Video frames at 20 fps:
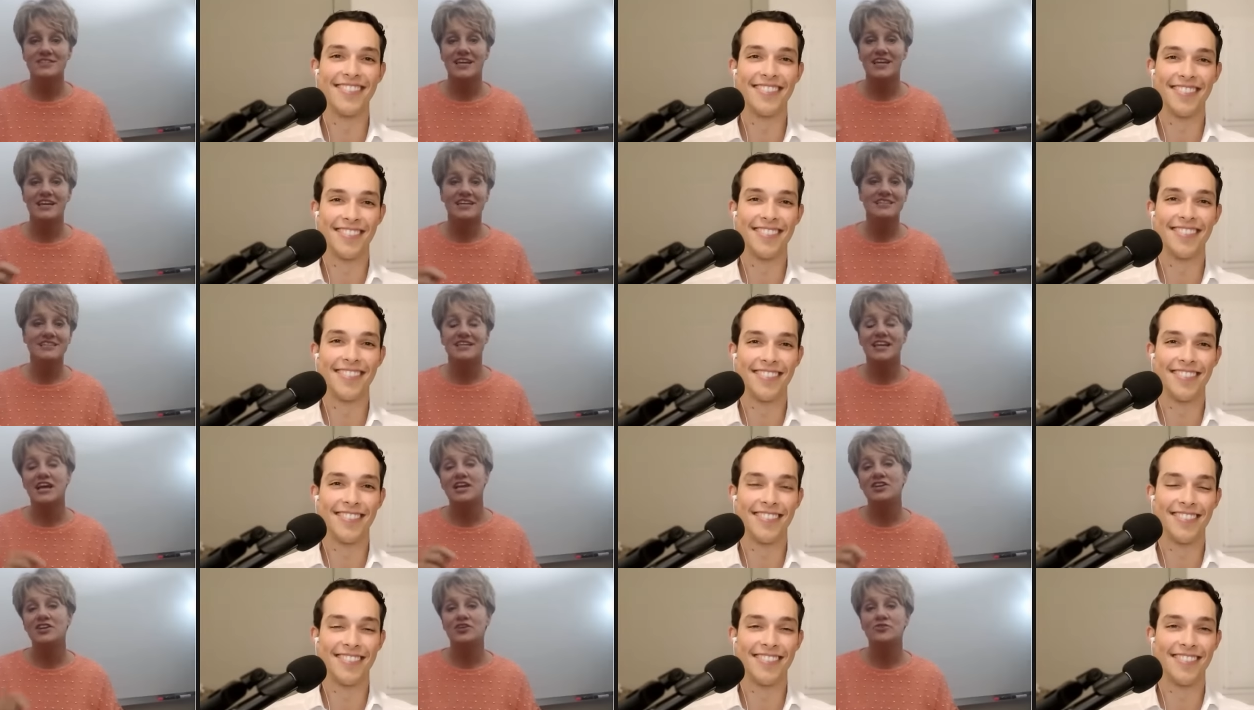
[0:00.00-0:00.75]
Speaker 1: Because he said,
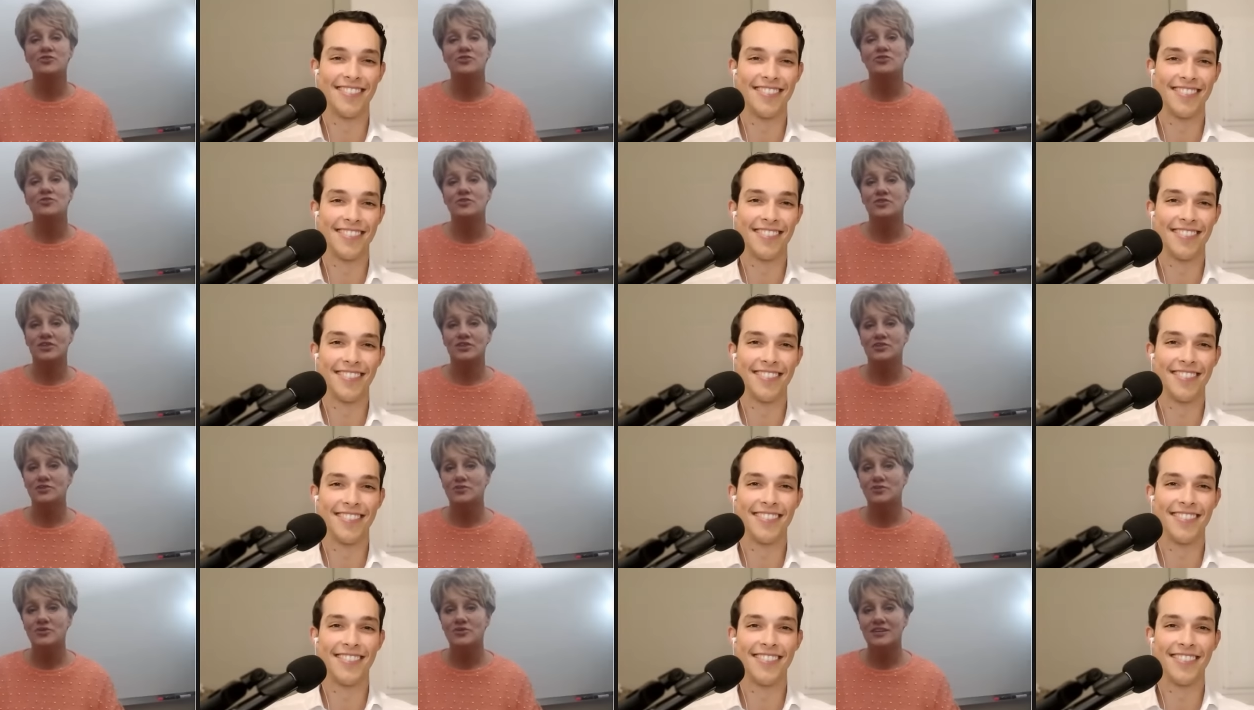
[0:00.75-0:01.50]
I know you can
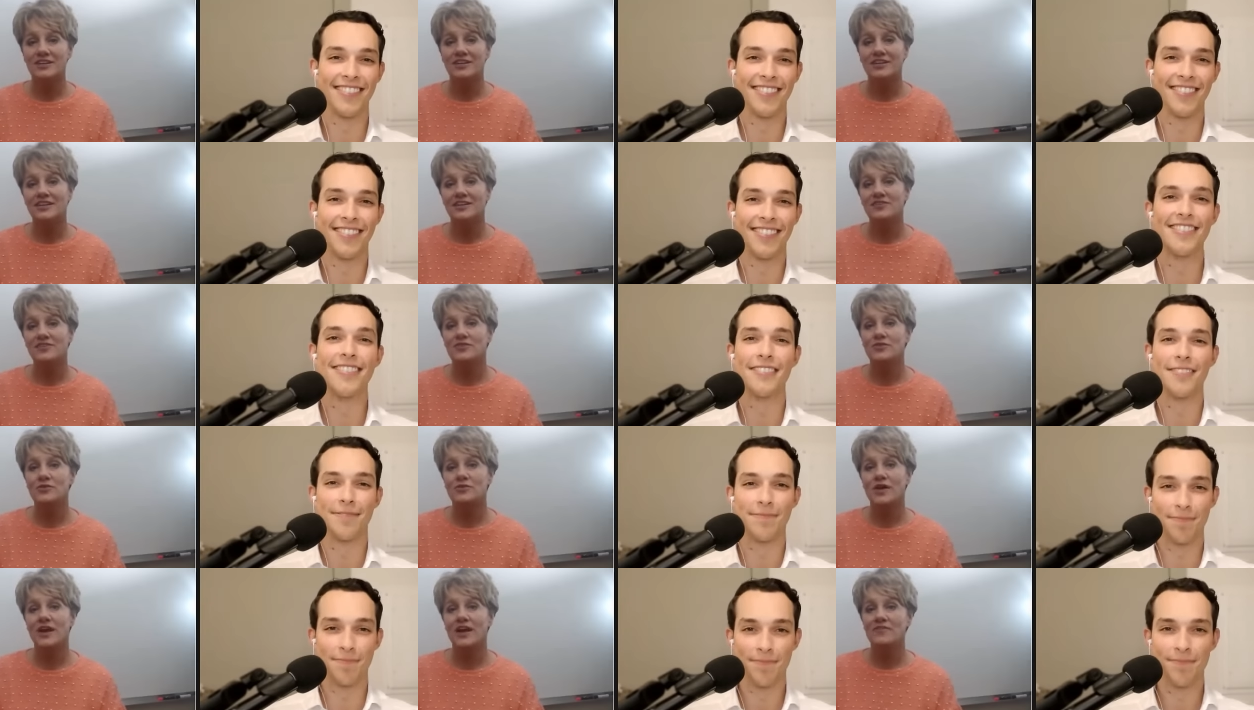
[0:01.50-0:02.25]
do it. And if
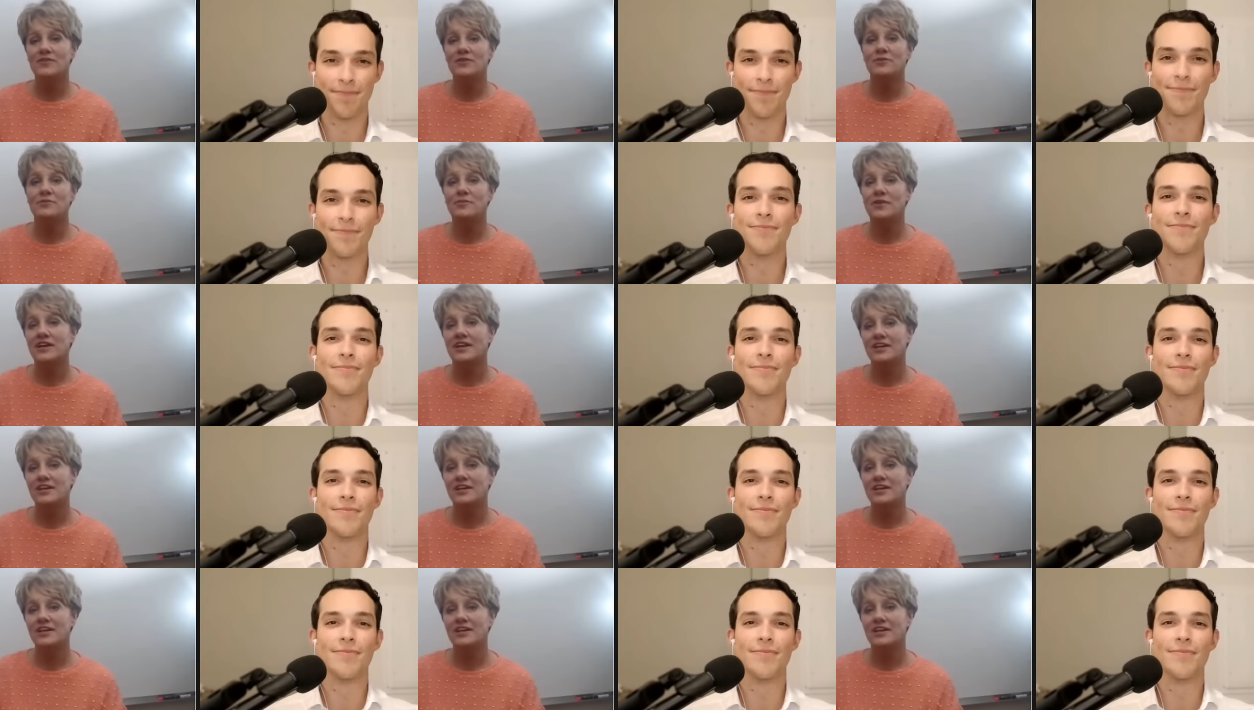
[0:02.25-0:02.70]
you have him